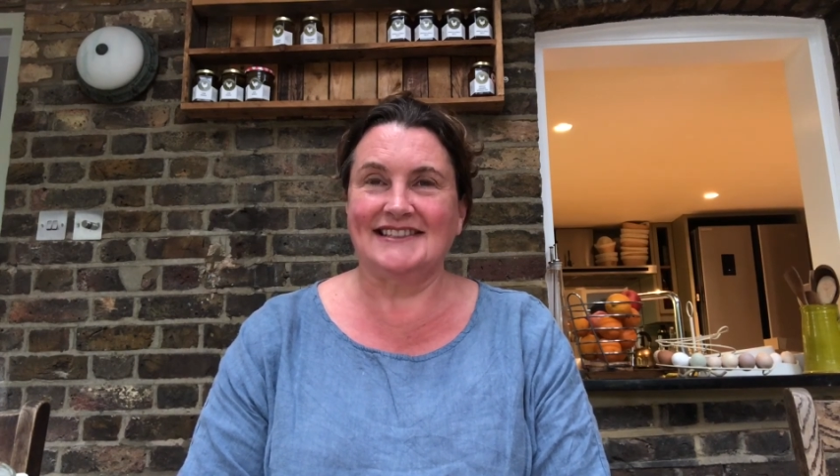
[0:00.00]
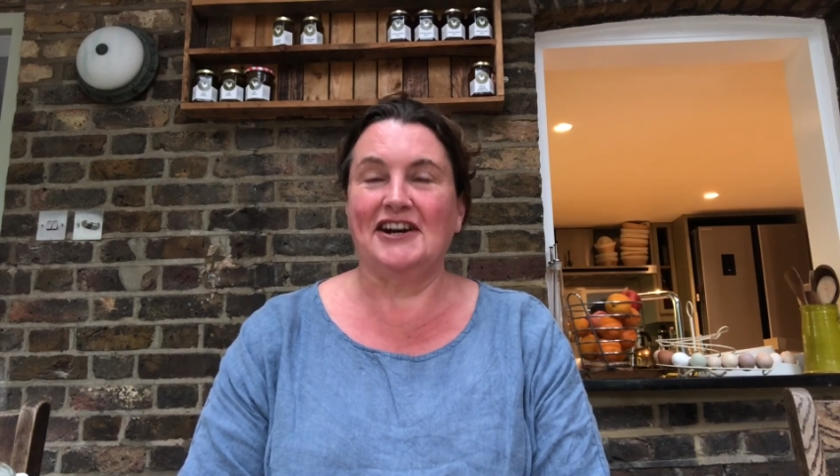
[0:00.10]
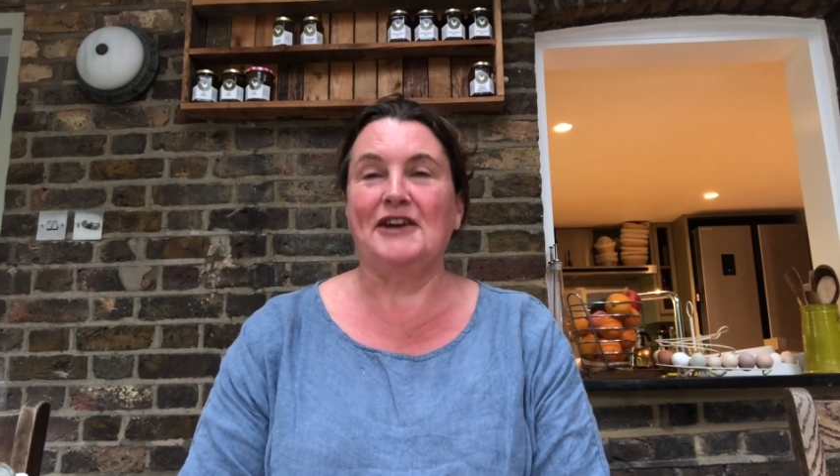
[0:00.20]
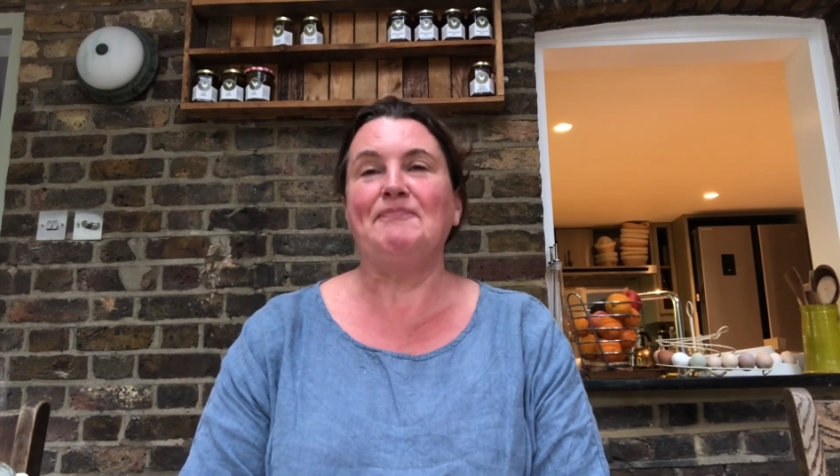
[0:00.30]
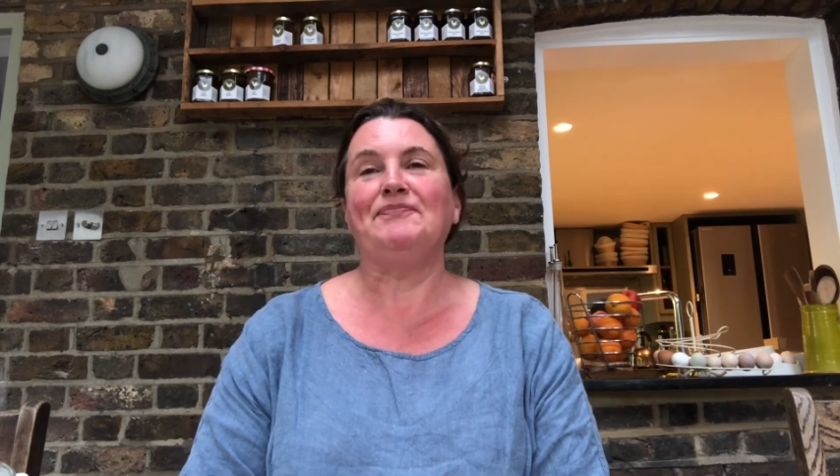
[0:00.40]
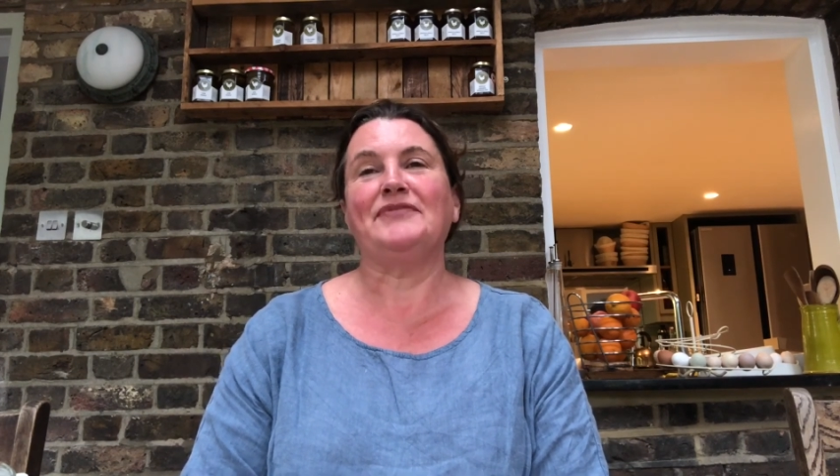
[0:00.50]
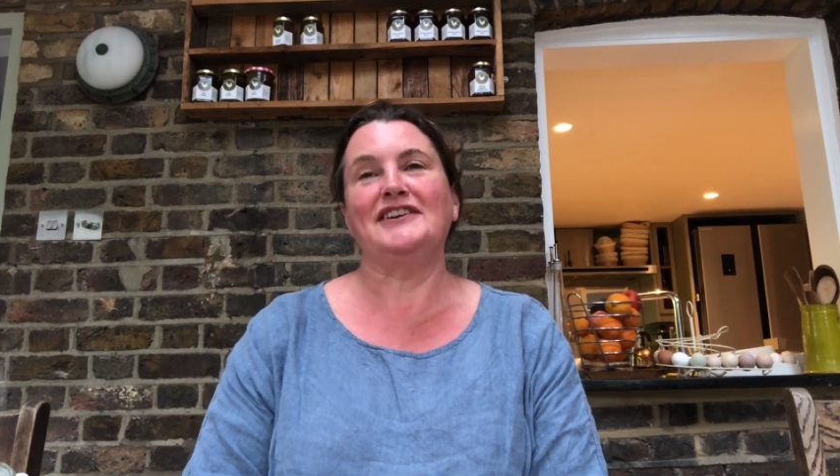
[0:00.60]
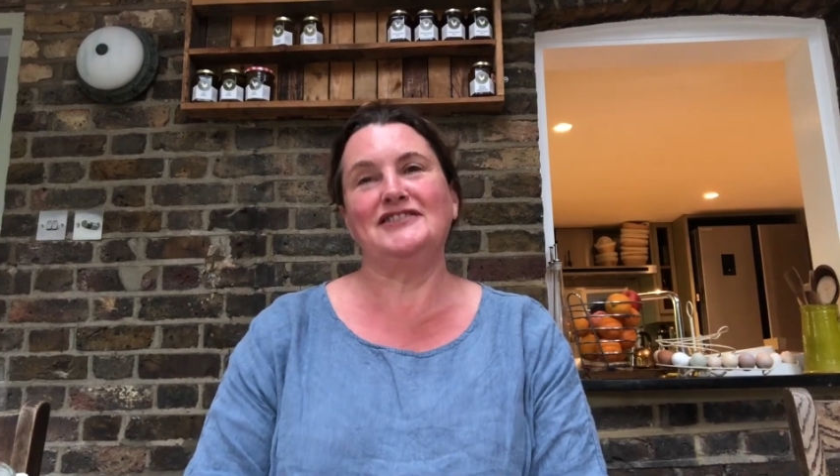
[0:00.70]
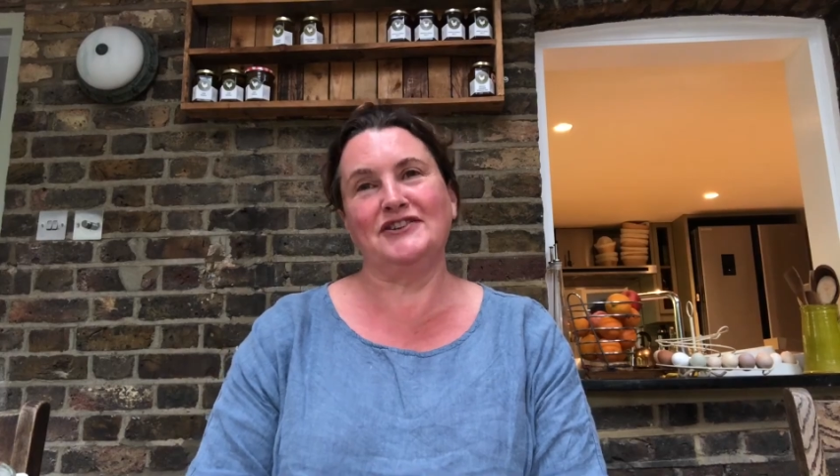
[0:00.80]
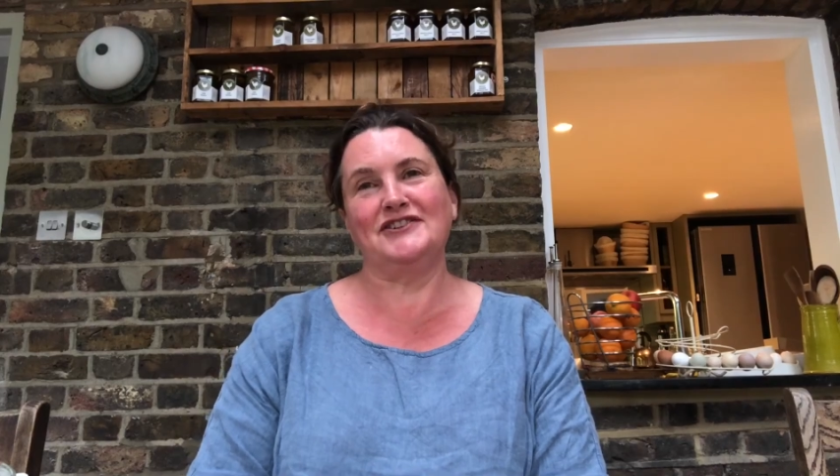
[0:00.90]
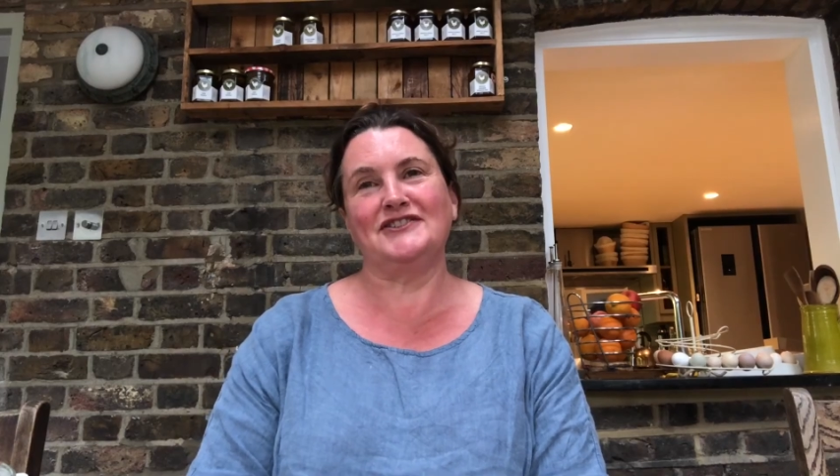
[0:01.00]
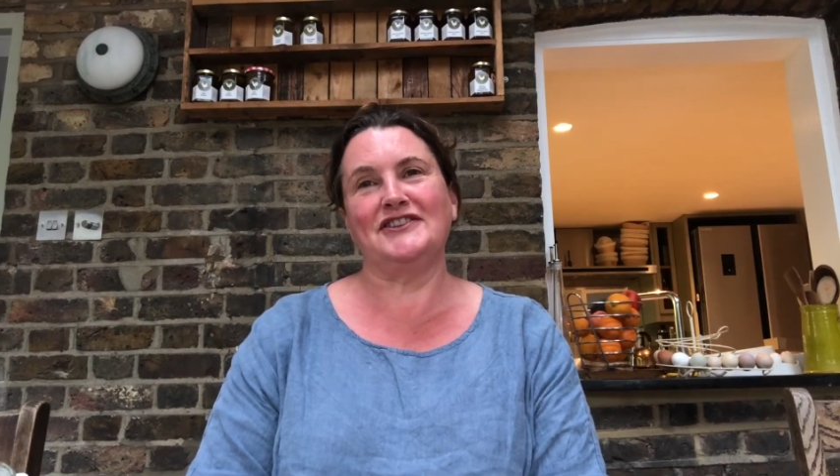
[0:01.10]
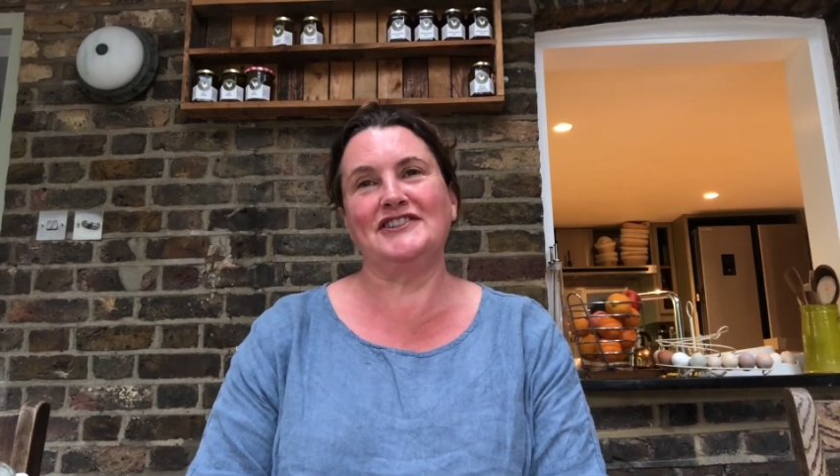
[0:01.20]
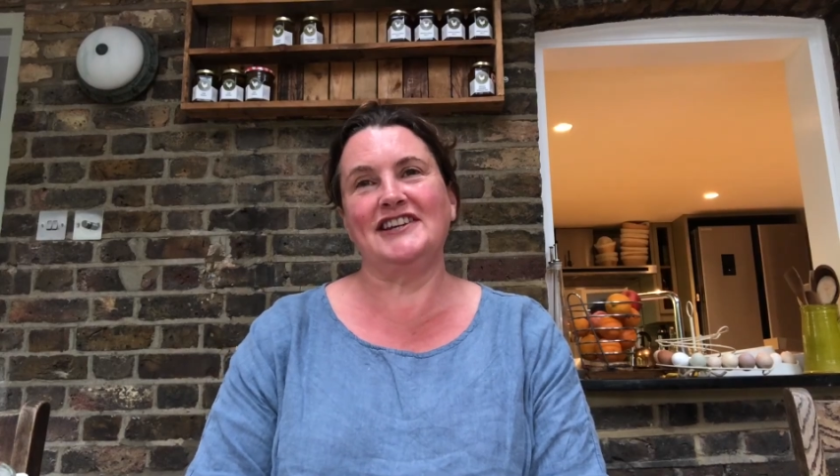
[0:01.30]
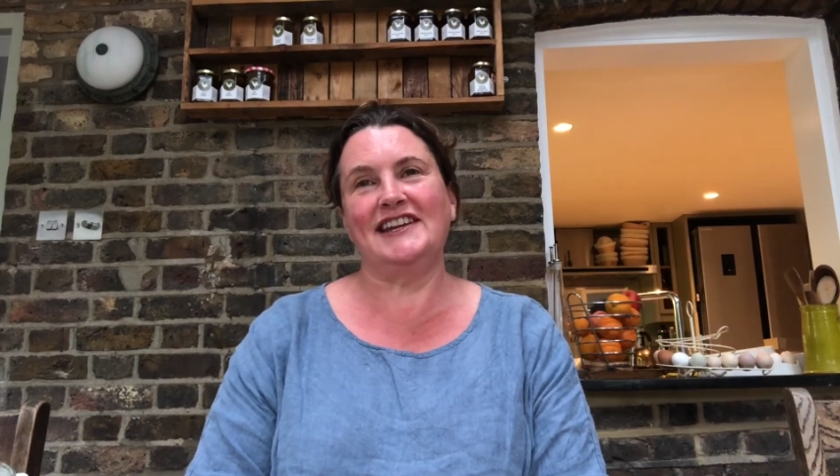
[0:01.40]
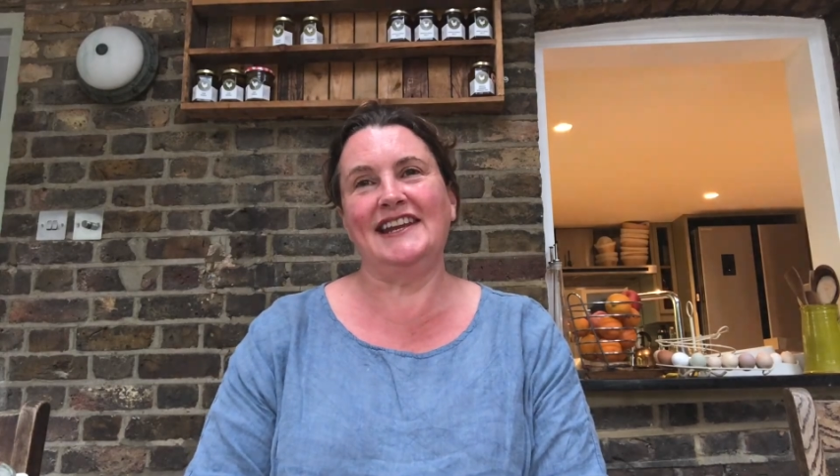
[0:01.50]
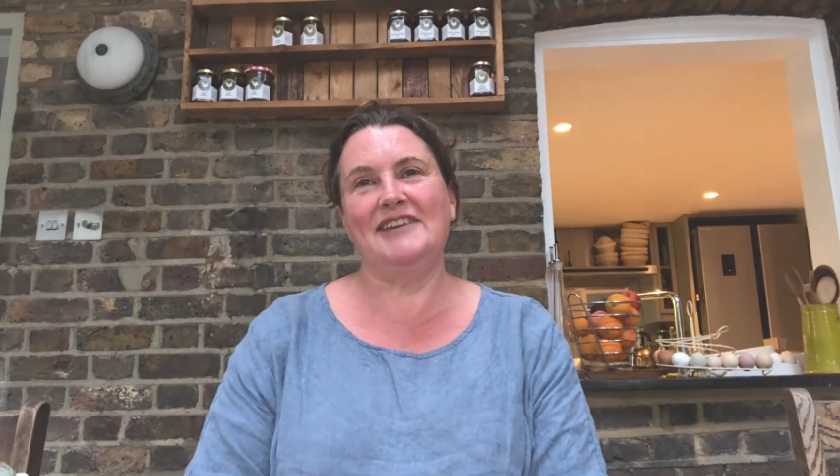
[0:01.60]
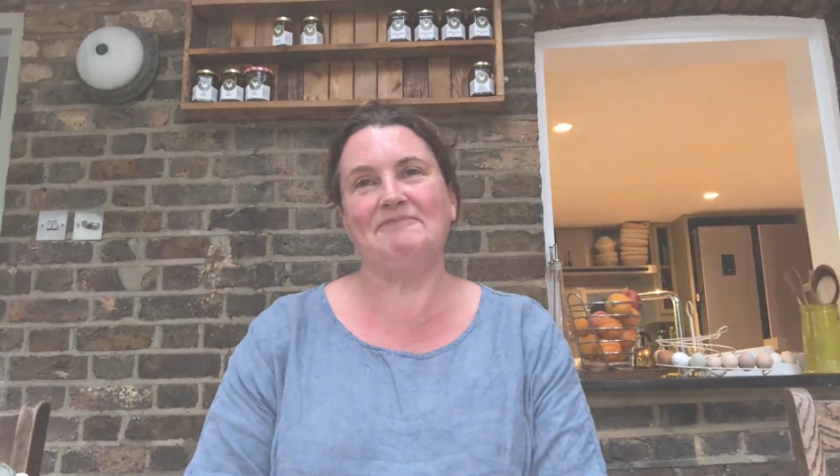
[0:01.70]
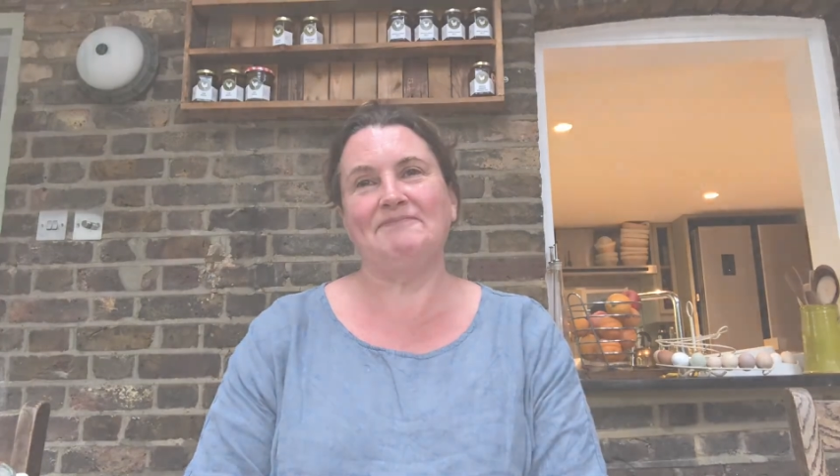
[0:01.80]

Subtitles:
time. Join us on the journey.